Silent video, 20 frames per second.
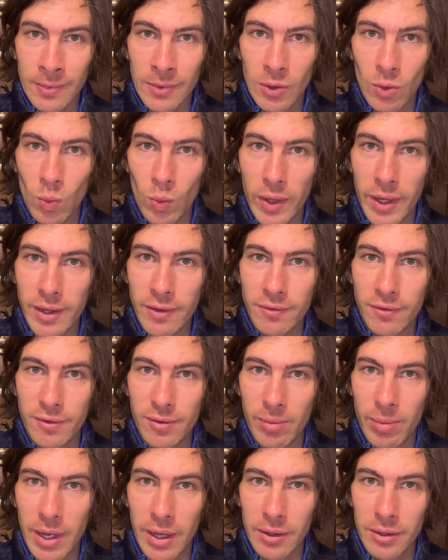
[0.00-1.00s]
waves
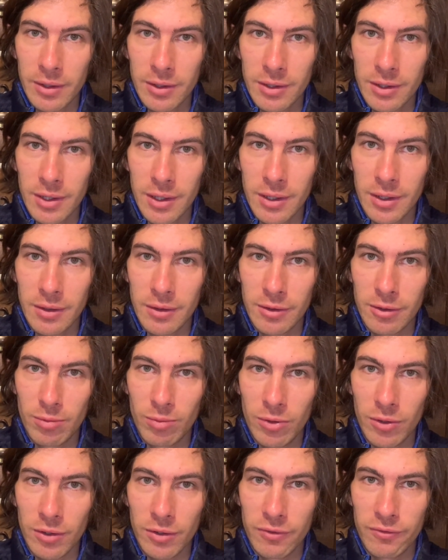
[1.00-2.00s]
about it, and the
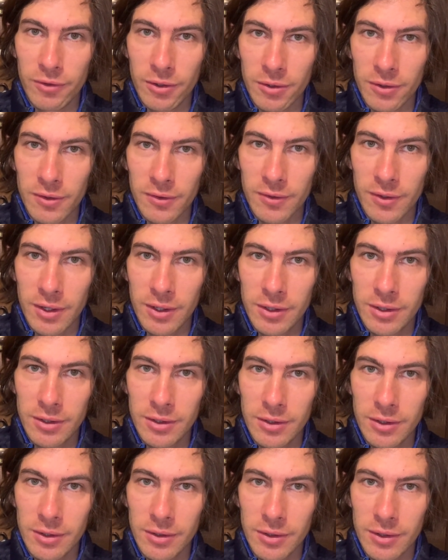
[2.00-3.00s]
more you focus on
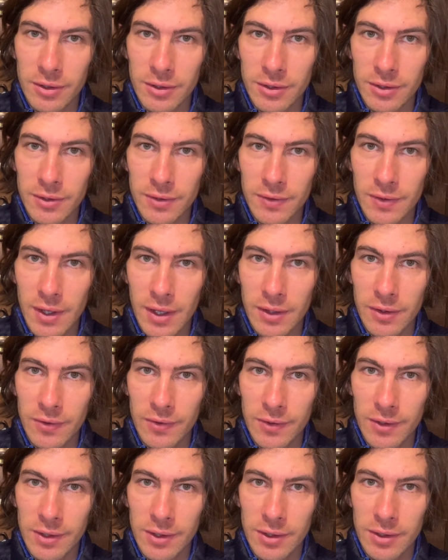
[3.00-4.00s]
it, you can just kind of
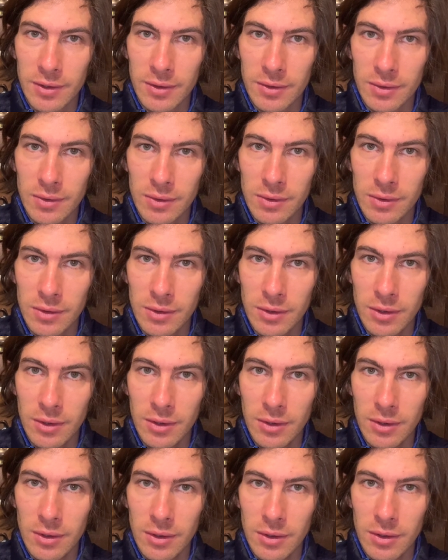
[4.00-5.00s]
see
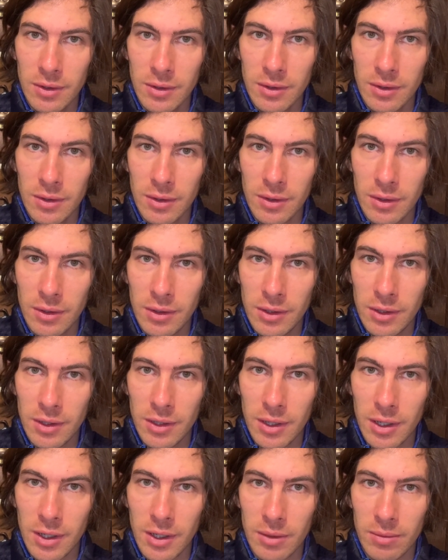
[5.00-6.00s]
the
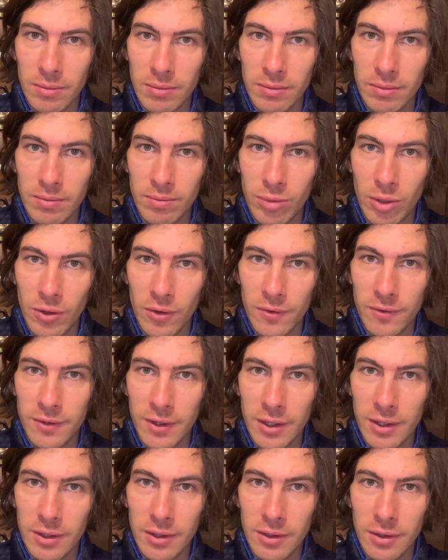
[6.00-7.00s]

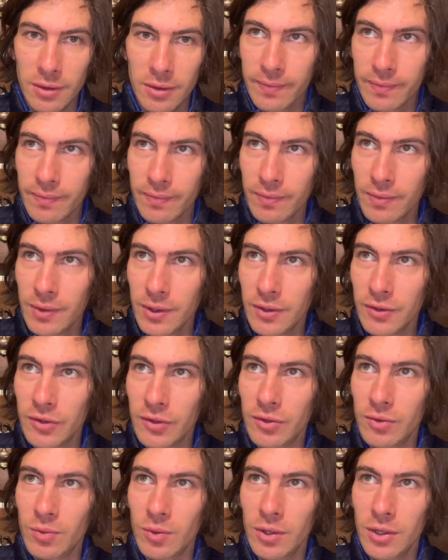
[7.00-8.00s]
pulsating. This
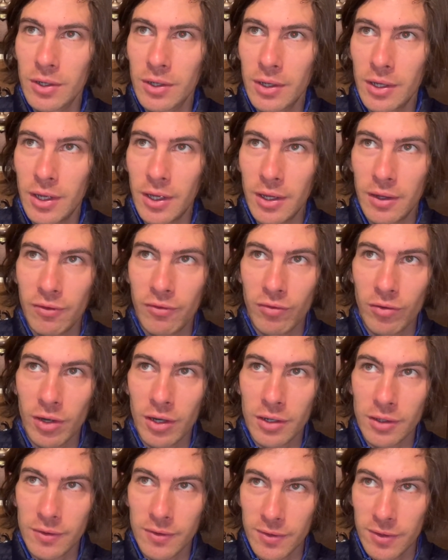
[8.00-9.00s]
is what a
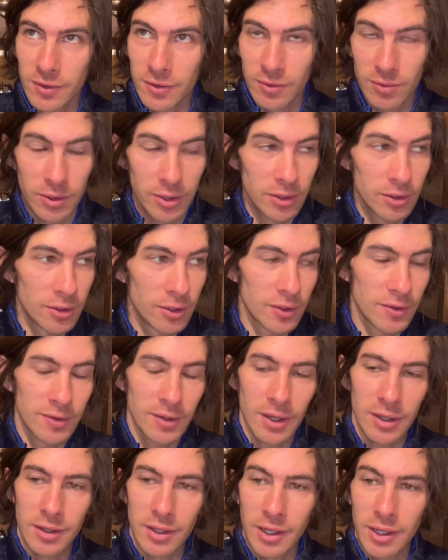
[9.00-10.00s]
frog sees when it looks
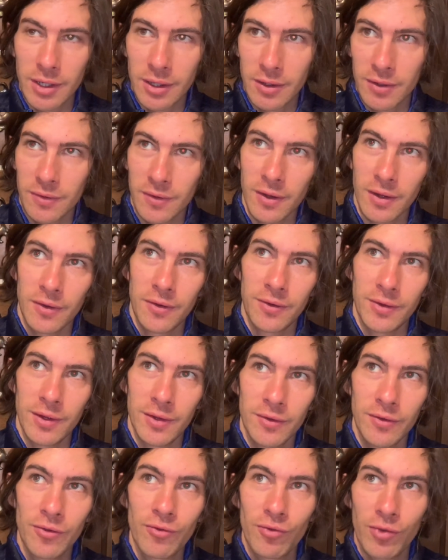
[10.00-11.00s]
at light, because it
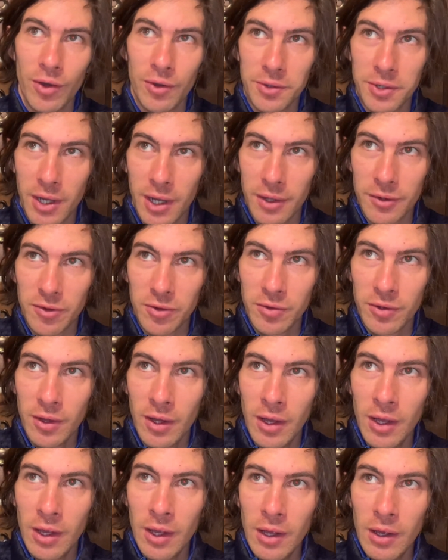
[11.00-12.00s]
sees photons,
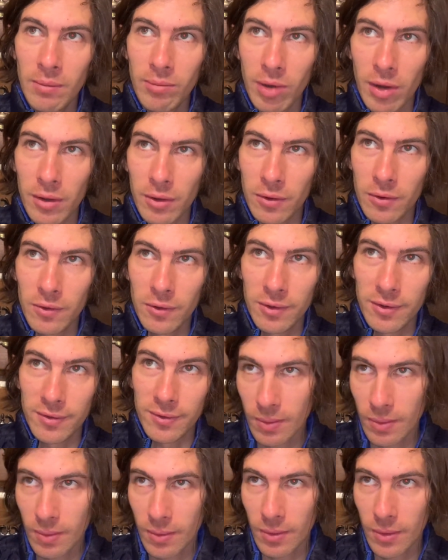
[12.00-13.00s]
particles.
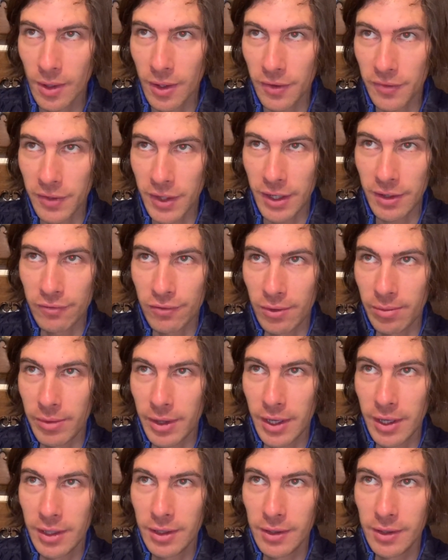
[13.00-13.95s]
Aside from that